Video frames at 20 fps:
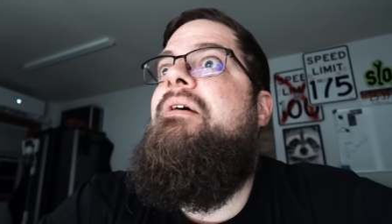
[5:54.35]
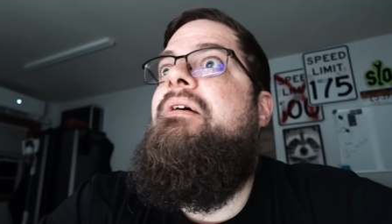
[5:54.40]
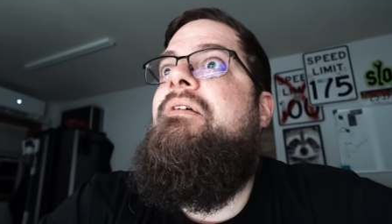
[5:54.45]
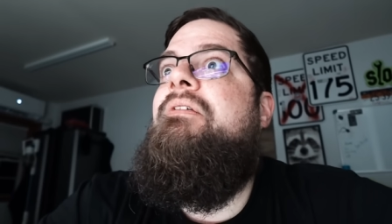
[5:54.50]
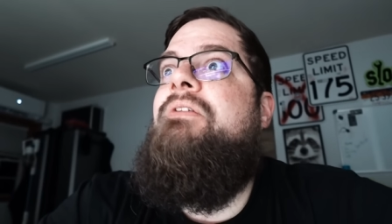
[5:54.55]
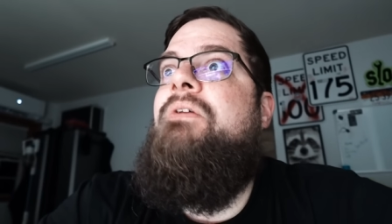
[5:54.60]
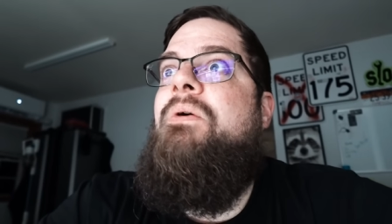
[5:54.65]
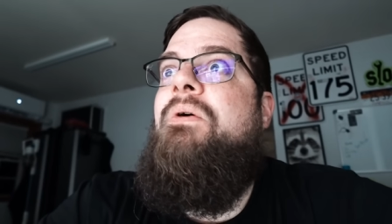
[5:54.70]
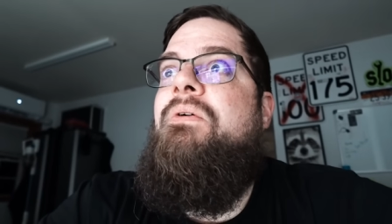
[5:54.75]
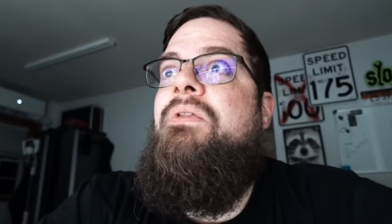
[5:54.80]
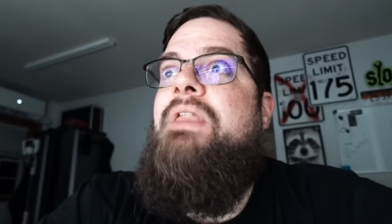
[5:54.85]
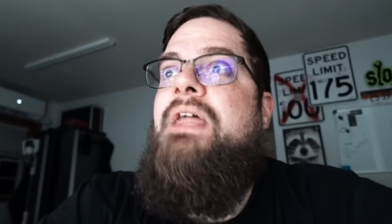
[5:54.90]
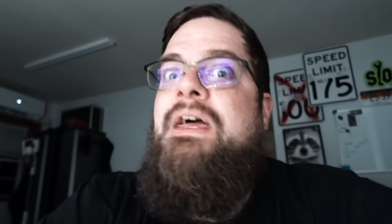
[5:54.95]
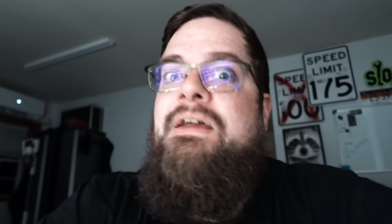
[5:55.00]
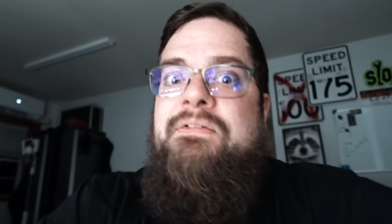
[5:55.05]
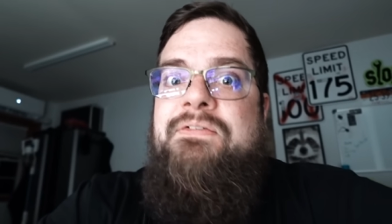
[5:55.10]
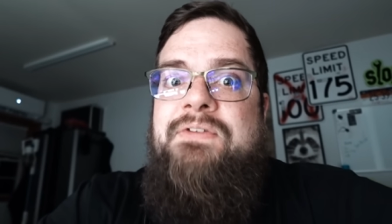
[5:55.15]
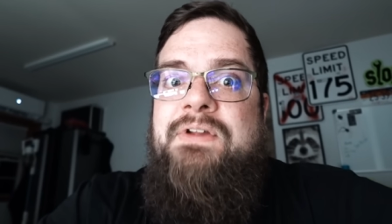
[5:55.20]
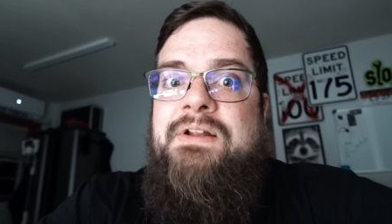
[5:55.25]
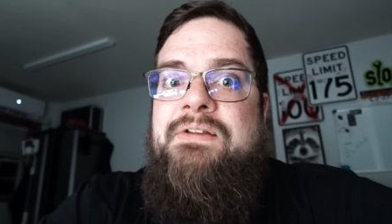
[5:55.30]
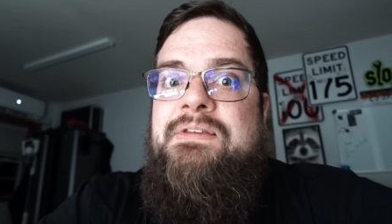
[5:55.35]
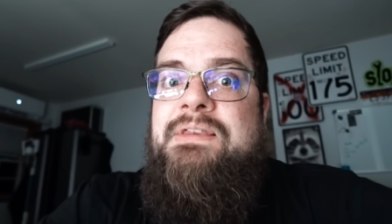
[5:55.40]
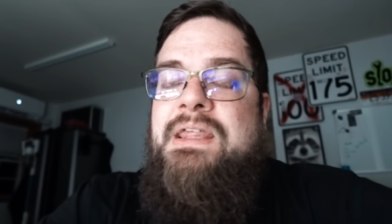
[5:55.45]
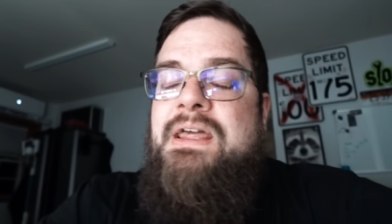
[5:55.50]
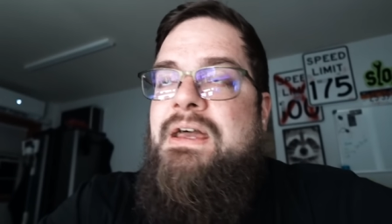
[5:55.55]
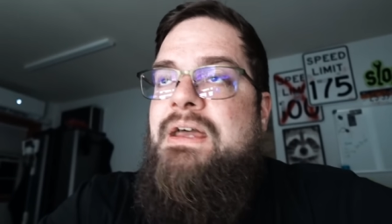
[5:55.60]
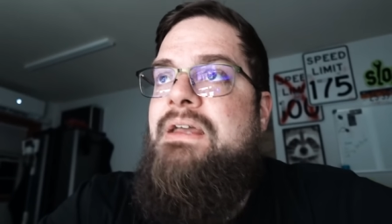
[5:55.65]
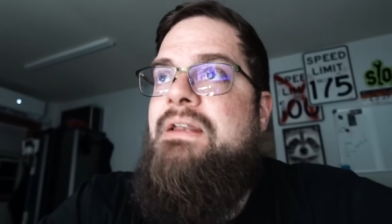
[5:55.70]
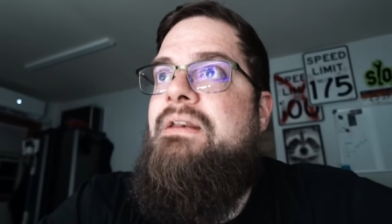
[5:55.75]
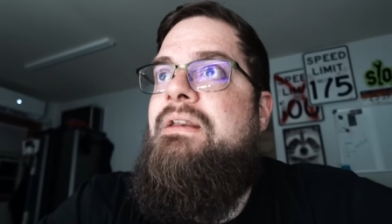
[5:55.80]
So that fixed
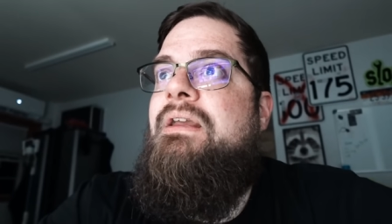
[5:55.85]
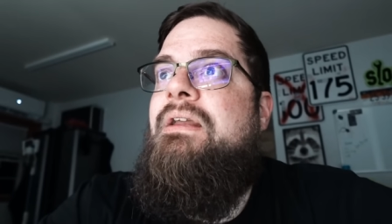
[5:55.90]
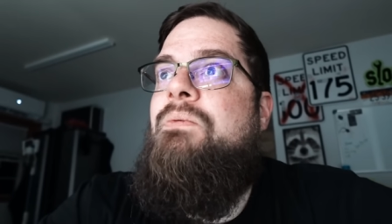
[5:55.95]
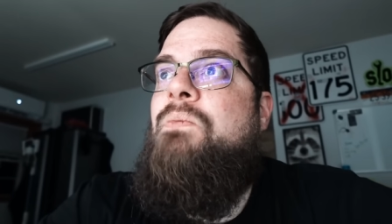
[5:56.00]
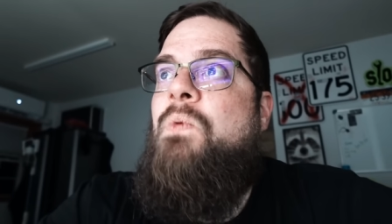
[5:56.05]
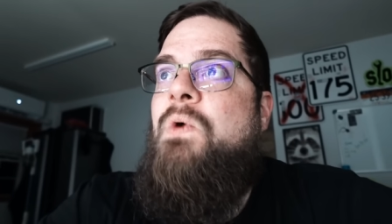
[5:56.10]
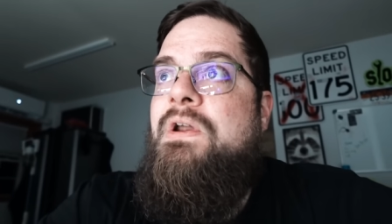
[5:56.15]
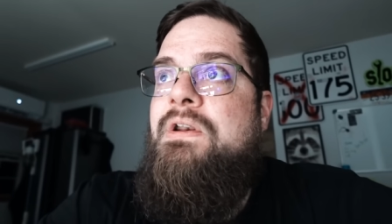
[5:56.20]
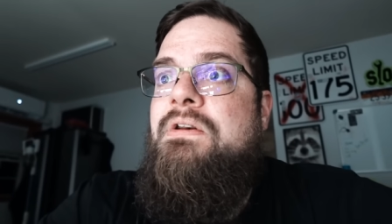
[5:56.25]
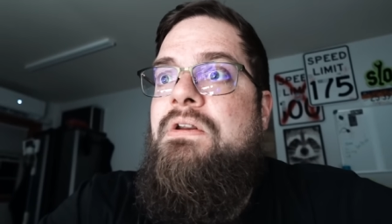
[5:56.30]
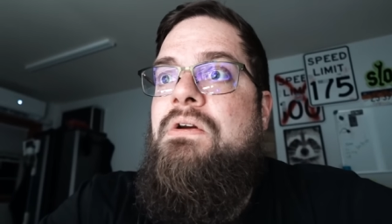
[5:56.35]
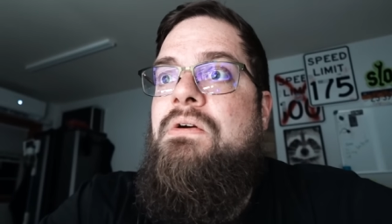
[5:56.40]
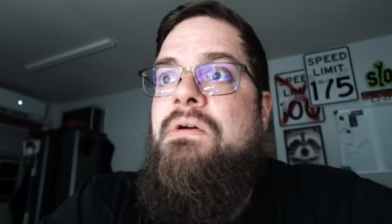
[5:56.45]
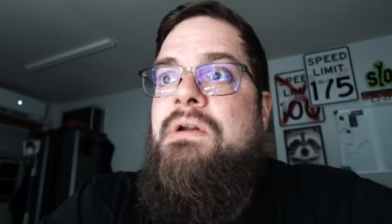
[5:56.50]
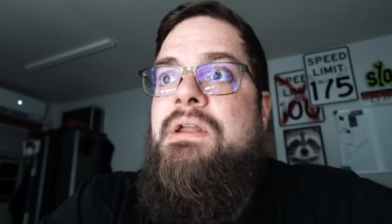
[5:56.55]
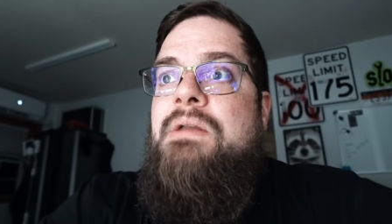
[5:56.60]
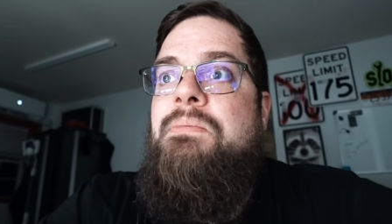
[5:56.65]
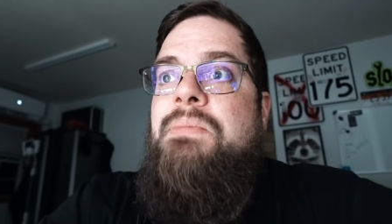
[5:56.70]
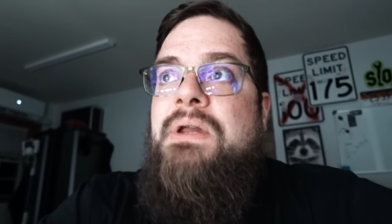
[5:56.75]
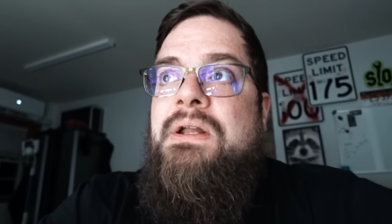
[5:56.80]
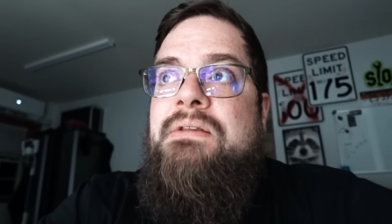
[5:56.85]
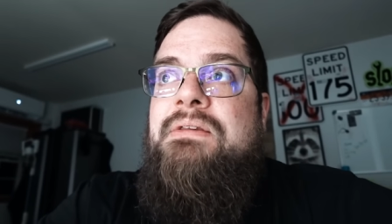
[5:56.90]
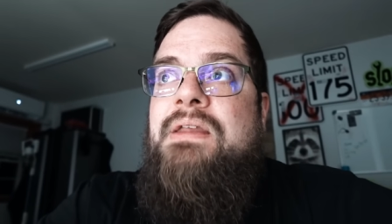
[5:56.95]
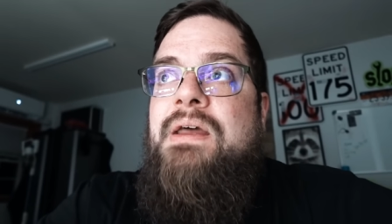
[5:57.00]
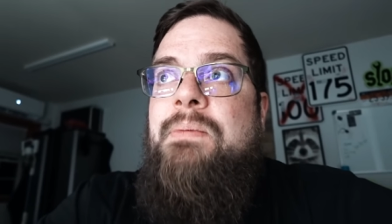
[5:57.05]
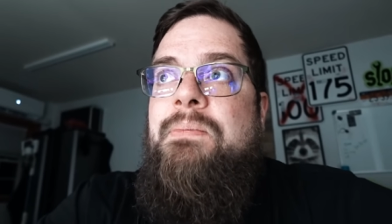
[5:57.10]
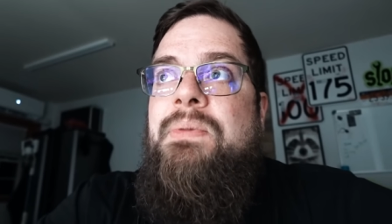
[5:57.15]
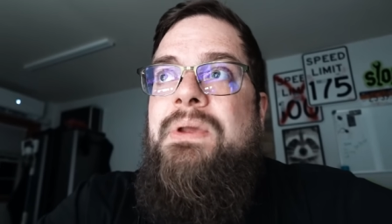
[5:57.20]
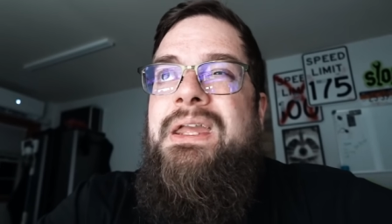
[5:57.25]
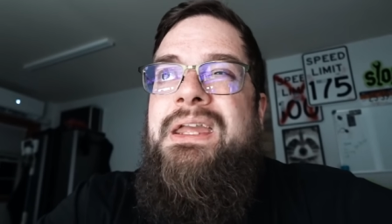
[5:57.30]
that and one degree picked
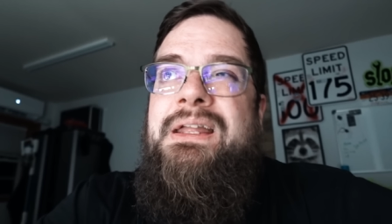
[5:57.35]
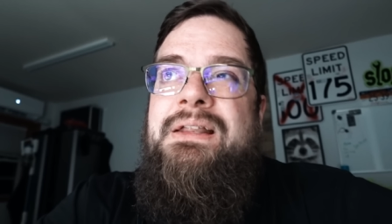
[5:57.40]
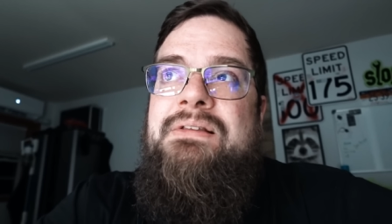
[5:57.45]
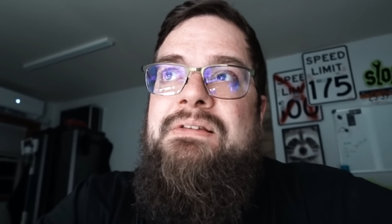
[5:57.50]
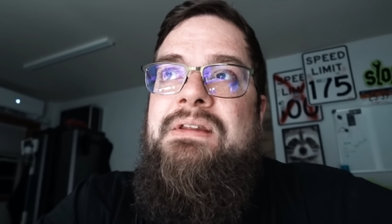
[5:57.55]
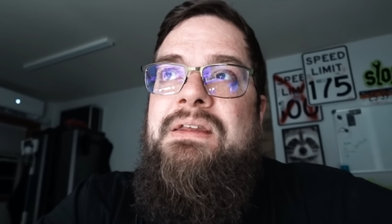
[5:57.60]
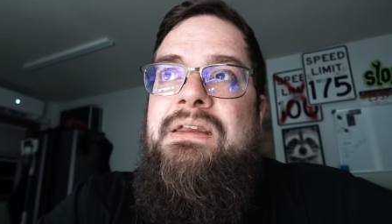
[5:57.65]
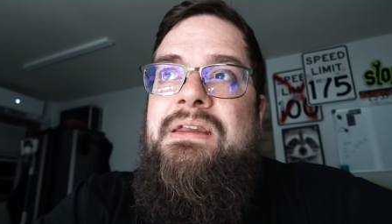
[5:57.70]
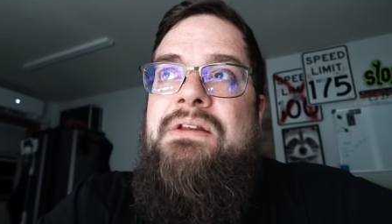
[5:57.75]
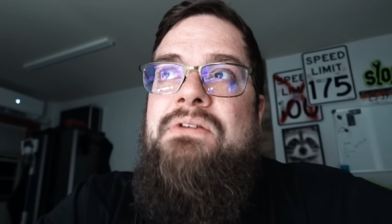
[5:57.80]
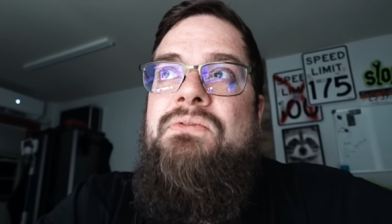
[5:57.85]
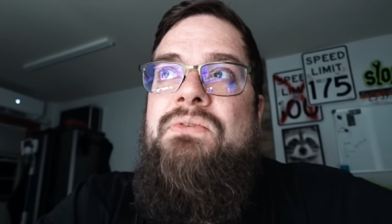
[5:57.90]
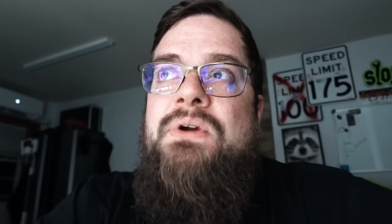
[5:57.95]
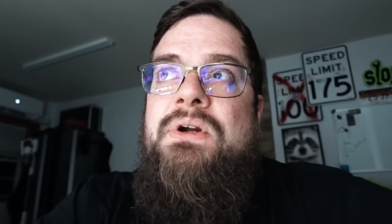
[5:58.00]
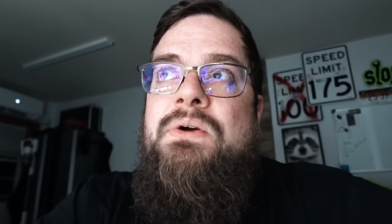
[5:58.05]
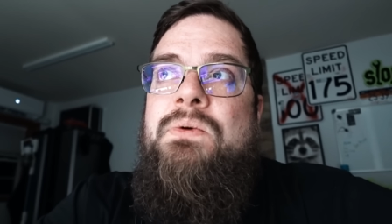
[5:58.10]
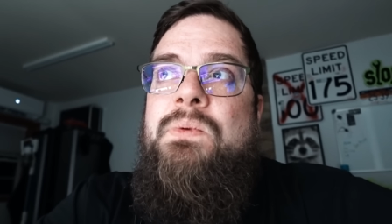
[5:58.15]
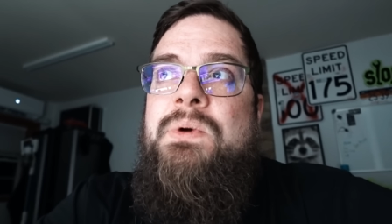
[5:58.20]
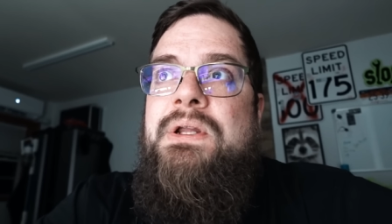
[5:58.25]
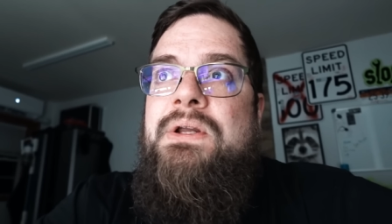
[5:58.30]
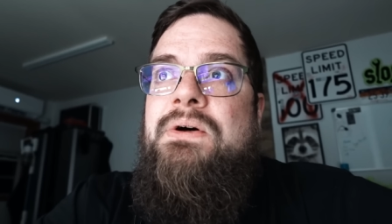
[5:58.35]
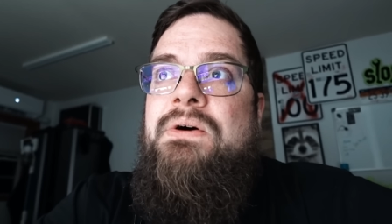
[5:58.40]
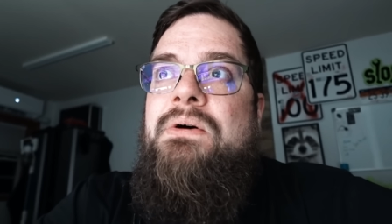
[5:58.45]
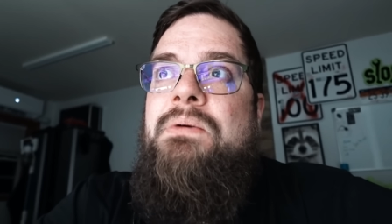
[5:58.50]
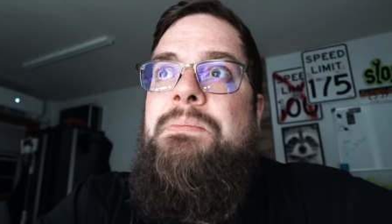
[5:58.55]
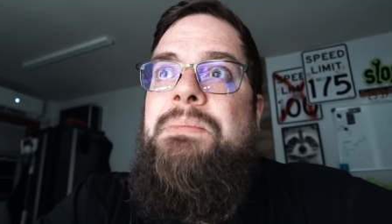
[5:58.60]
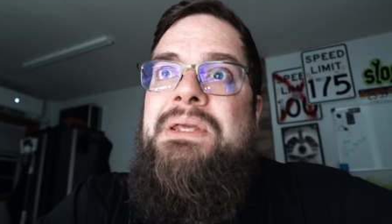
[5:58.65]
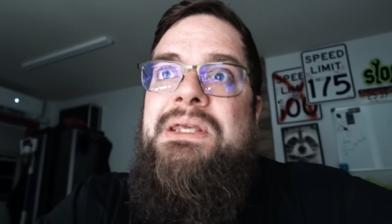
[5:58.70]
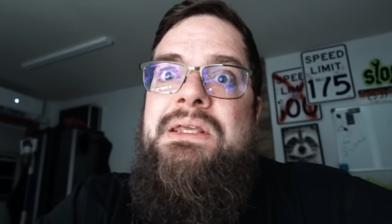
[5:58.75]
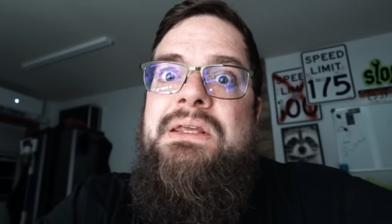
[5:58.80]
up 18 rear wheel
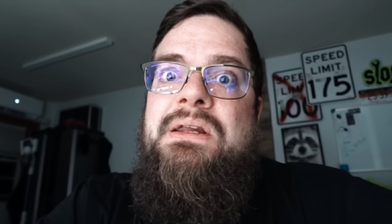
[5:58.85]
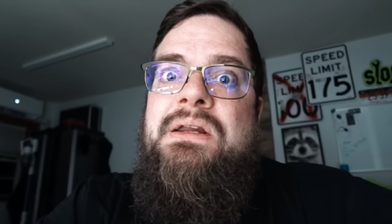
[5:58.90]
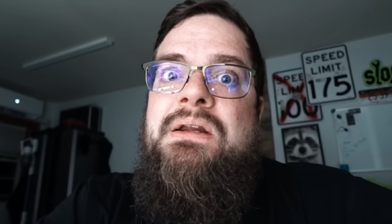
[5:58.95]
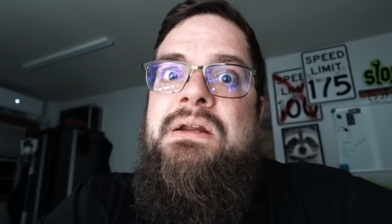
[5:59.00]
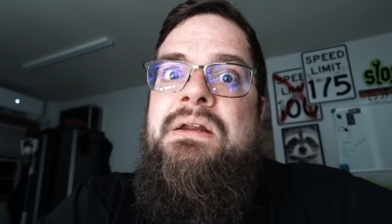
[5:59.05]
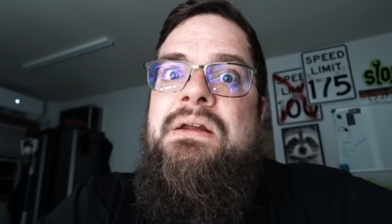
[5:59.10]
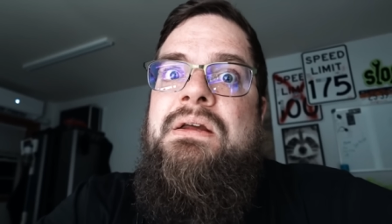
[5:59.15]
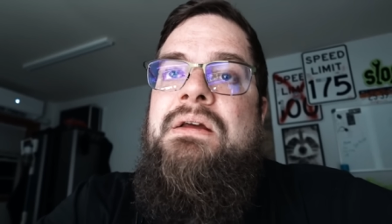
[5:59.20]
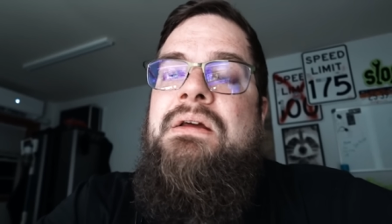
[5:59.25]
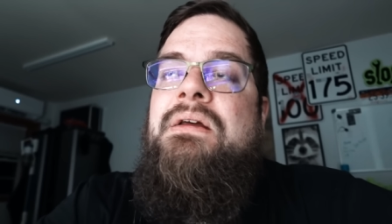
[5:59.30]
peak